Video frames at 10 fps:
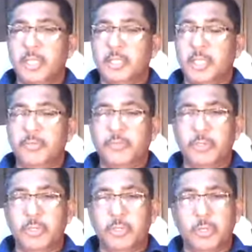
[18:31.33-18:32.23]
the thief
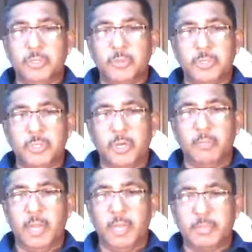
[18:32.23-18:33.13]
on the cross was
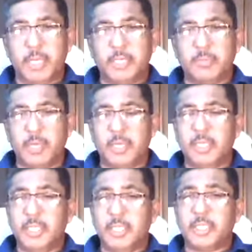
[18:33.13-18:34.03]
not baptized but
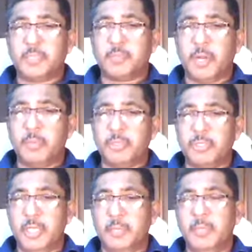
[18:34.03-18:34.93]
jesus
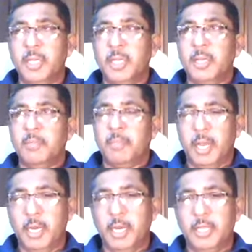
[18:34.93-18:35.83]
promised him
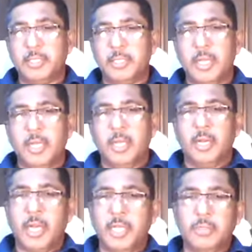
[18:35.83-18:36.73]
paradise
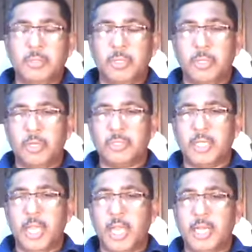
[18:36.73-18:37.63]
right on the cross
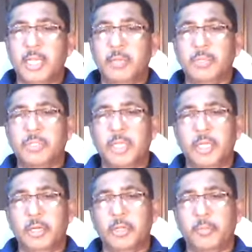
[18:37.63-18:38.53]
and he was
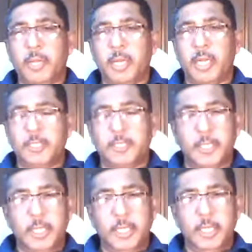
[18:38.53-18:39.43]
taken to the paradise
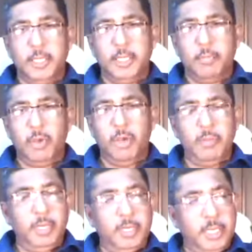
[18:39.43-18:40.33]
the
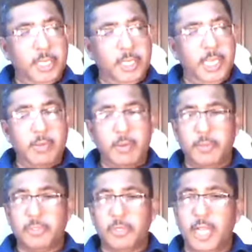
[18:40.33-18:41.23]
moment he gave up
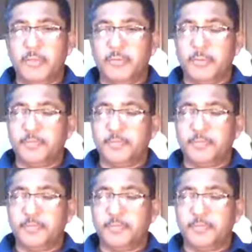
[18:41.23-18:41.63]
his life